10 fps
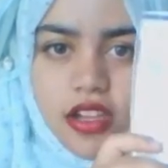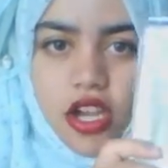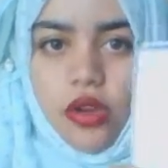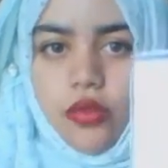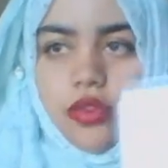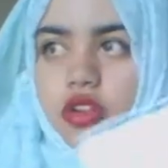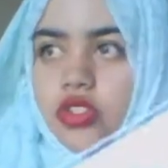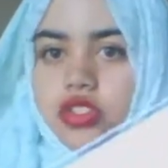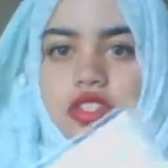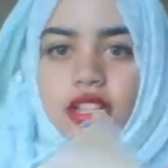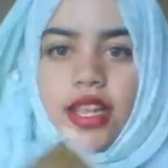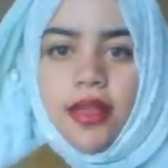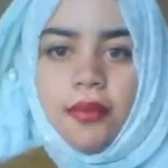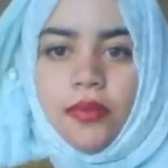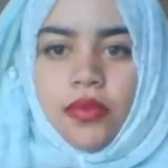Oh gosh, the
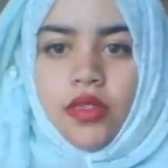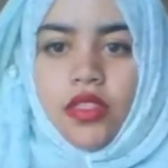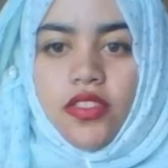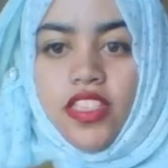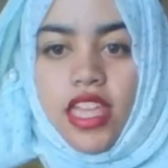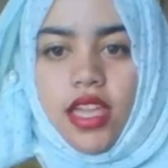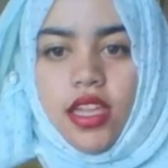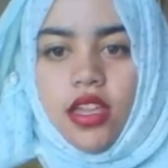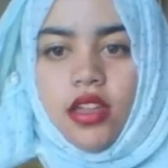glare. There.